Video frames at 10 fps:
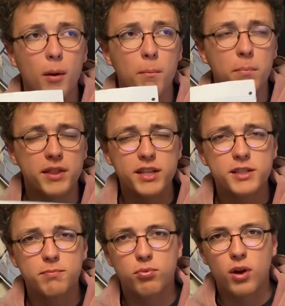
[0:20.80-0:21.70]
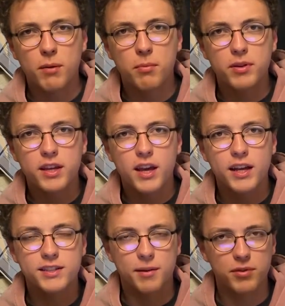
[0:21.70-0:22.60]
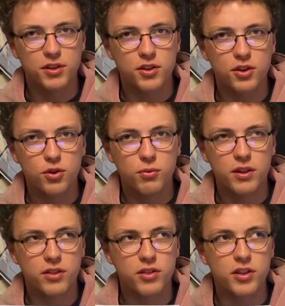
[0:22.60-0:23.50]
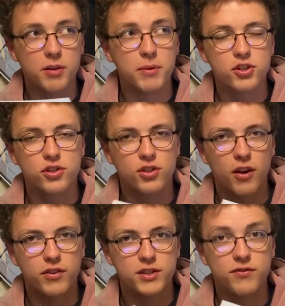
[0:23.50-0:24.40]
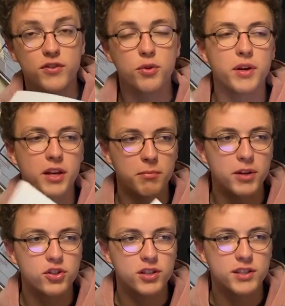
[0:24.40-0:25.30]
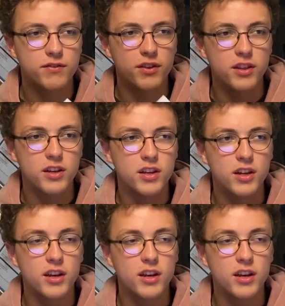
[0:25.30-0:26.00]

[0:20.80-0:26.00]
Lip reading: But this probably had something to do with the admissions office viewing admissions for the